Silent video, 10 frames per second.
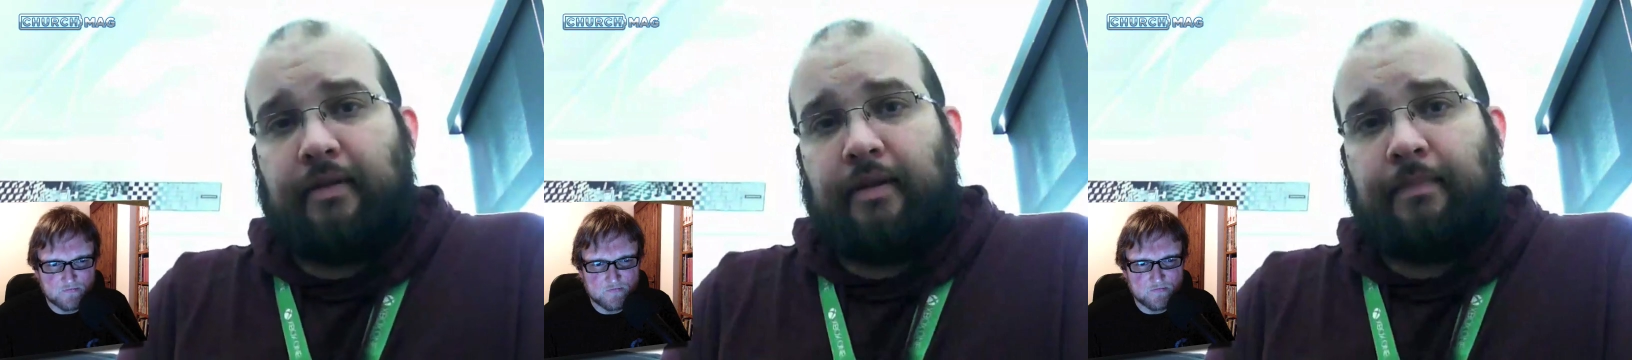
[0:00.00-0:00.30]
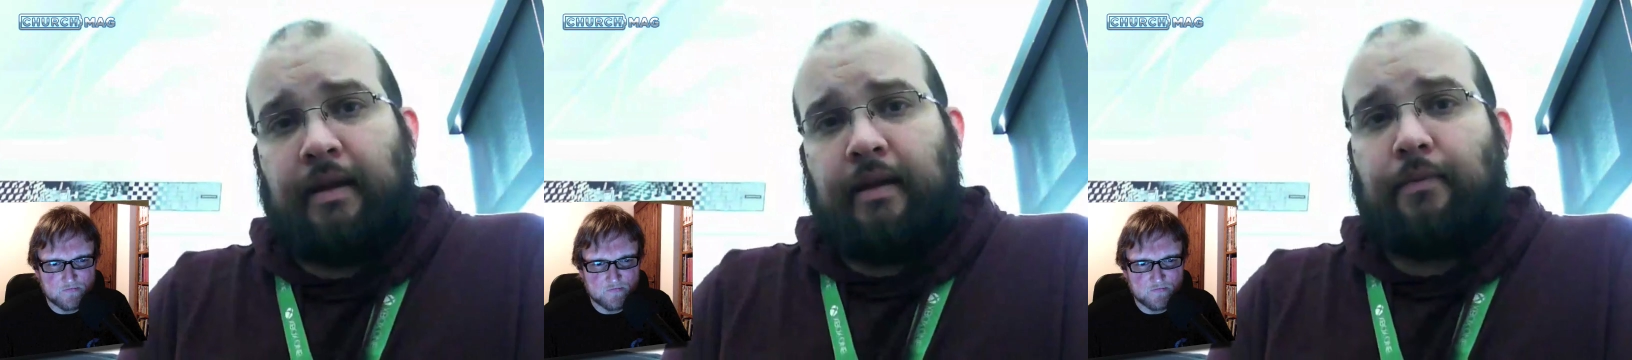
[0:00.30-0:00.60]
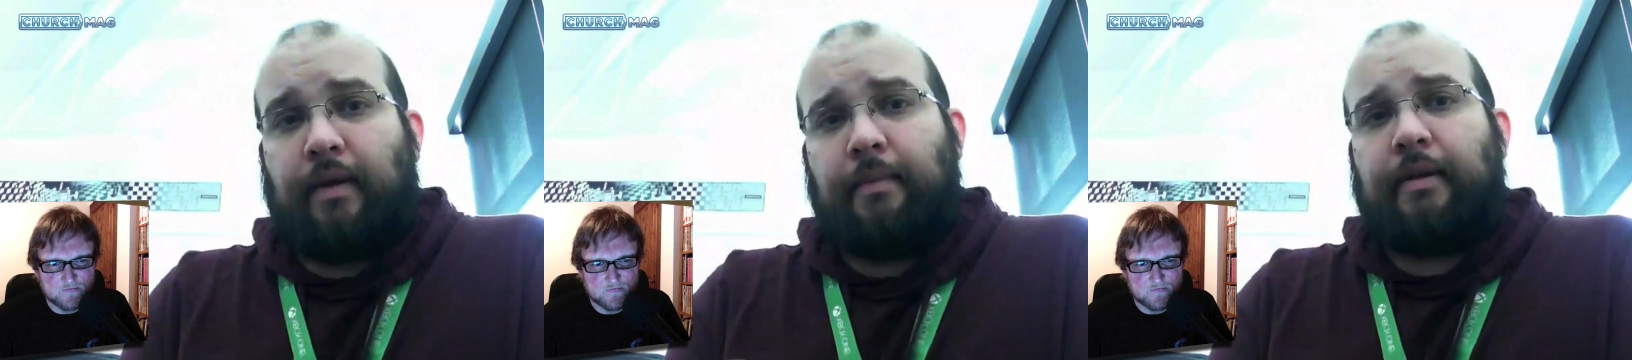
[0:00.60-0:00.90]
Speaker 1: And we're able
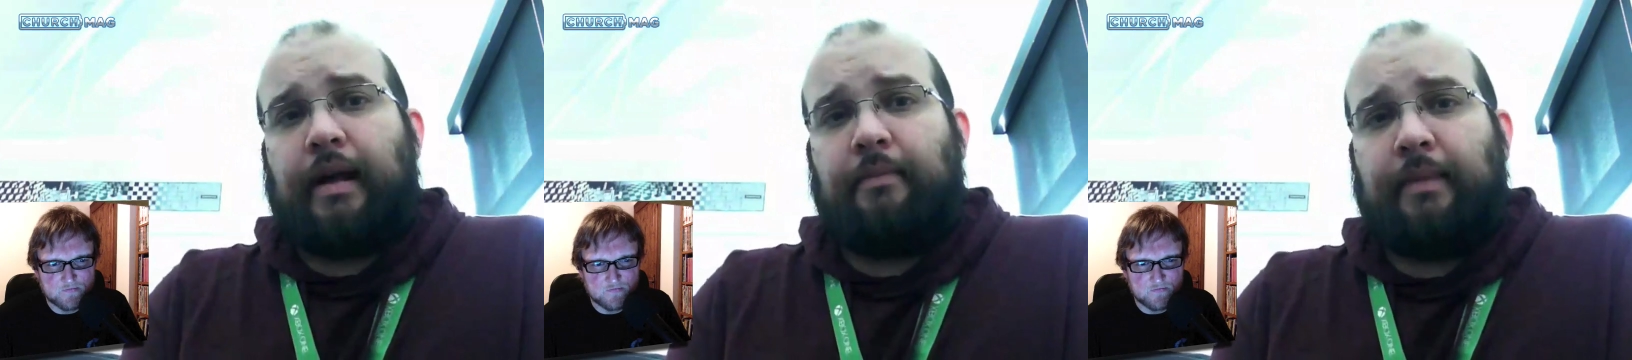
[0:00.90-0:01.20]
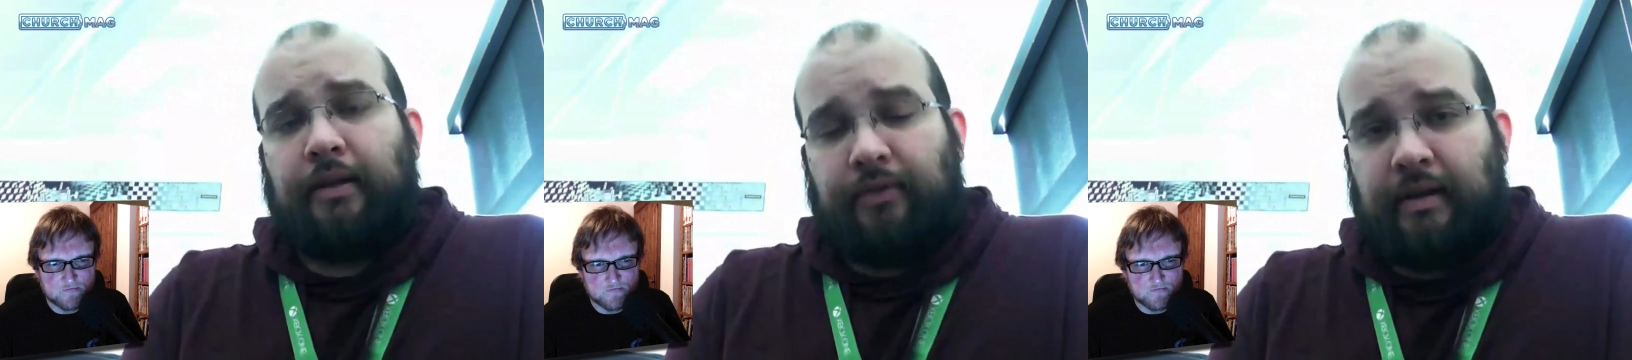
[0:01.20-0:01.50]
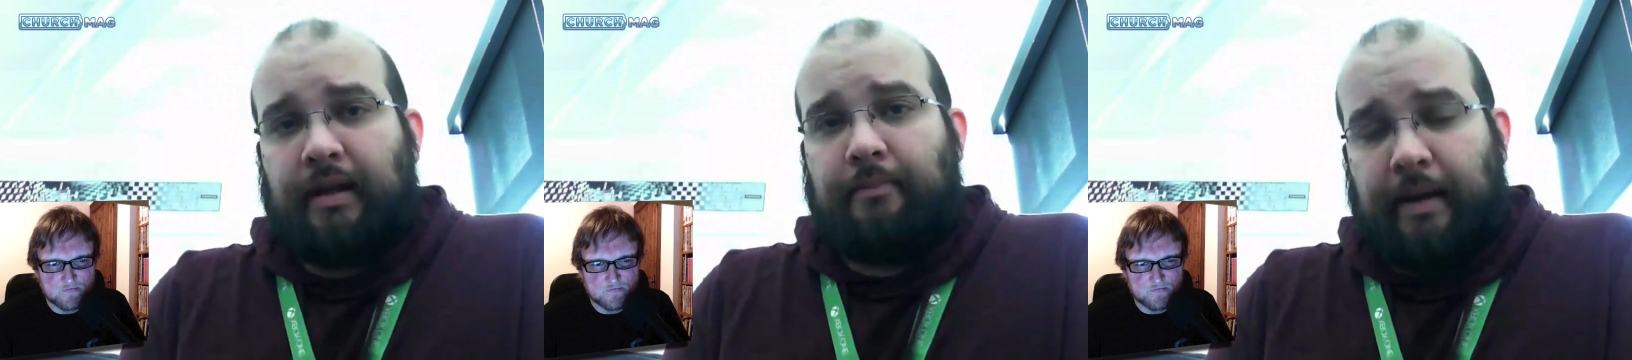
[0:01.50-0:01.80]
to help make Sunday a
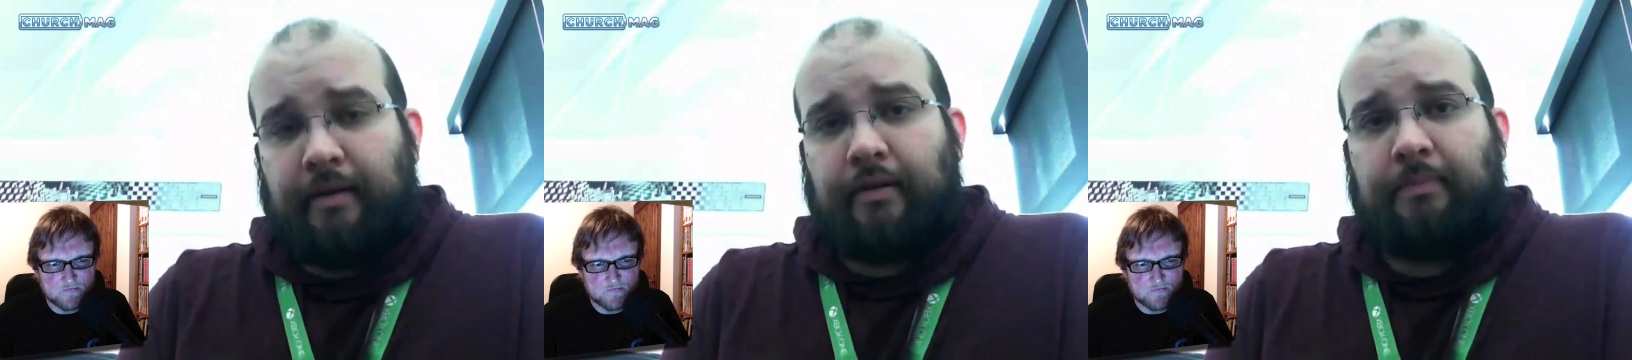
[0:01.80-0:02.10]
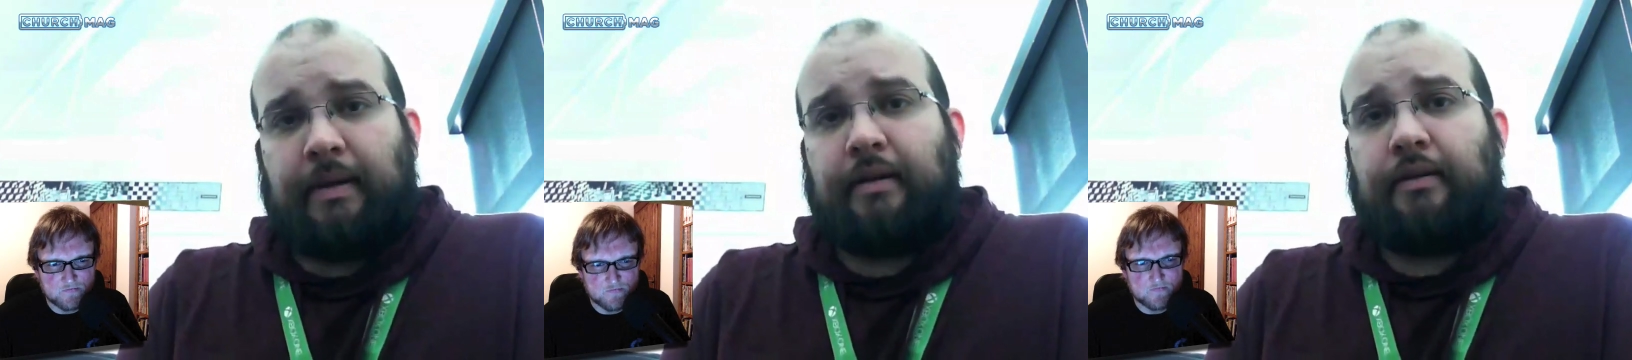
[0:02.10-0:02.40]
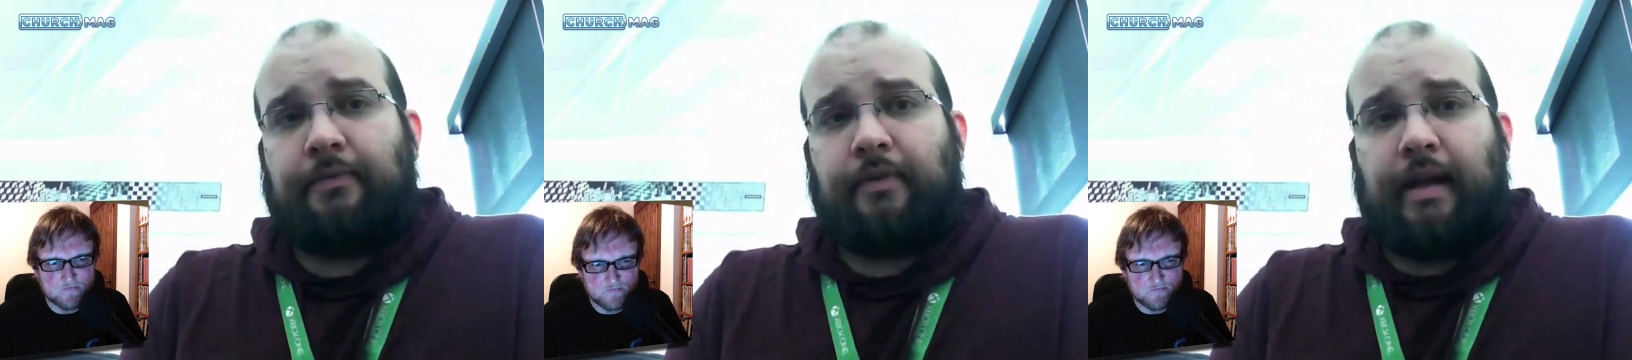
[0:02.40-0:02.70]
better experience
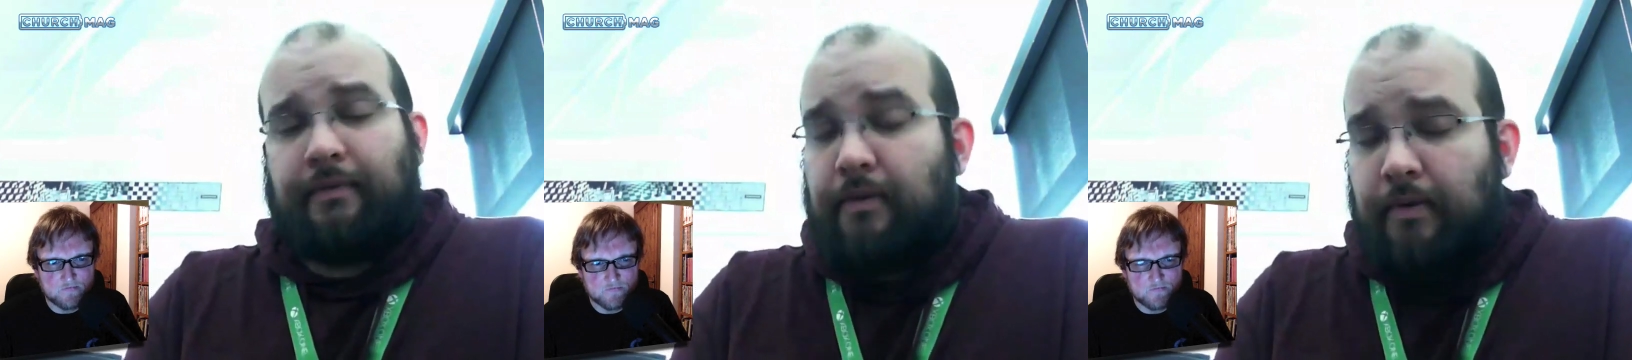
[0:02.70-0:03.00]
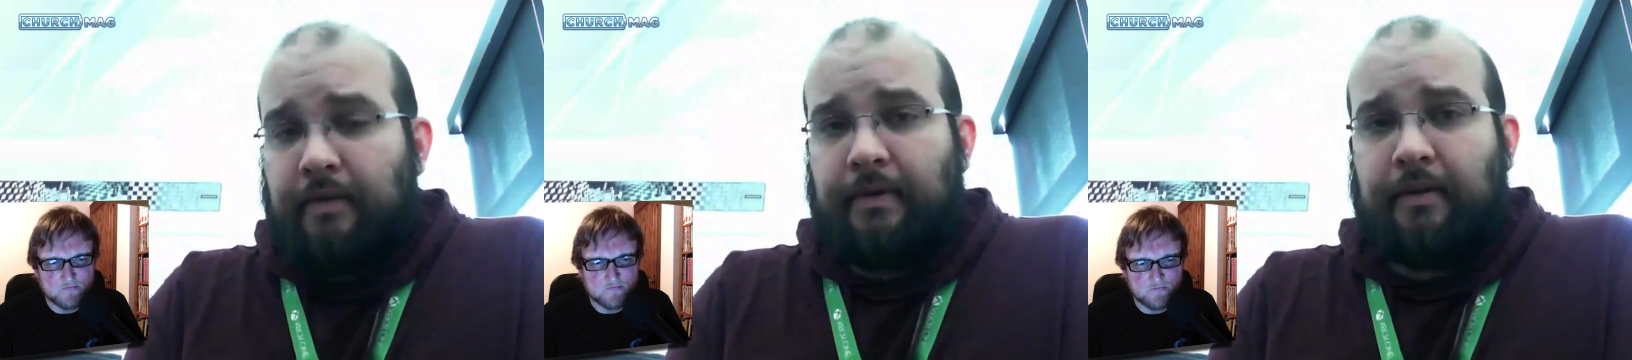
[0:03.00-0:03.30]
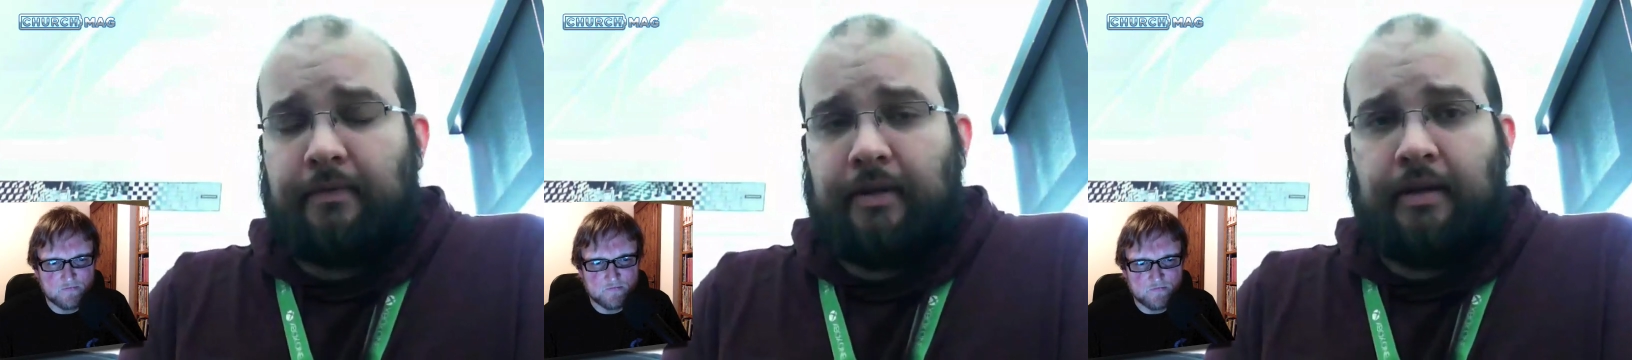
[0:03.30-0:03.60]
for everyone
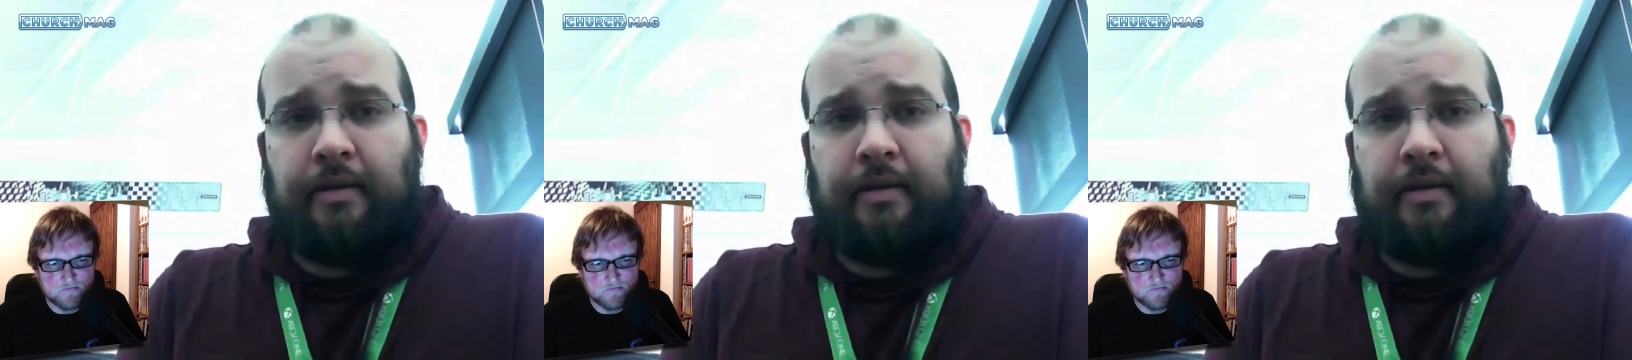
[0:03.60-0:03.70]
involved.